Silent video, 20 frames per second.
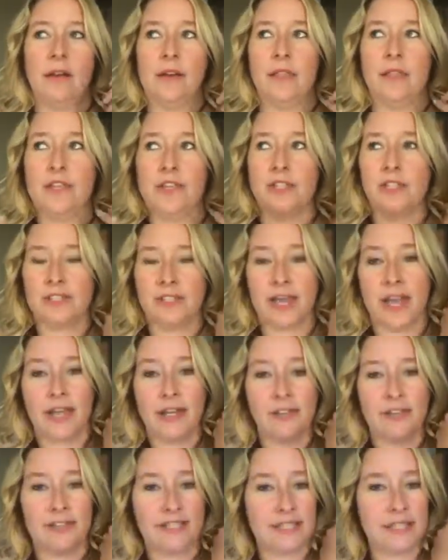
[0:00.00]
they just kind
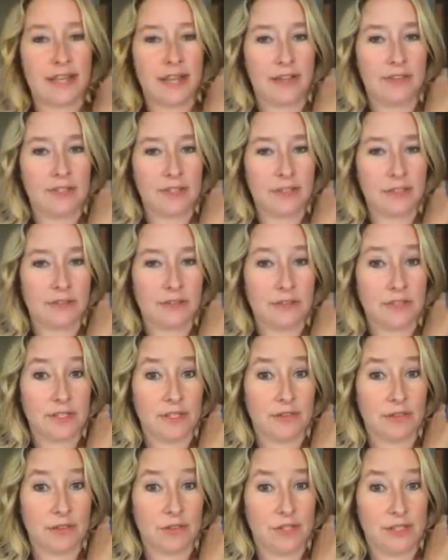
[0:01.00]
of sit on the surface
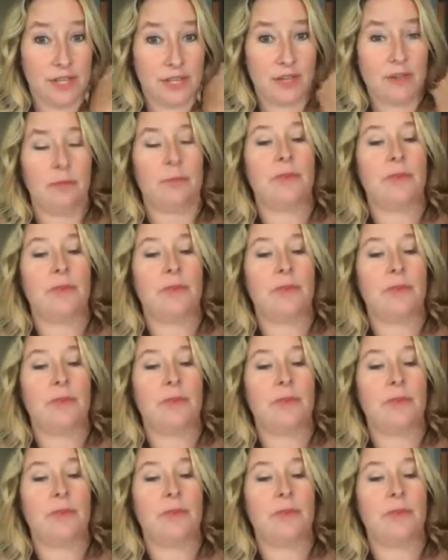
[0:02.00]
of your skin,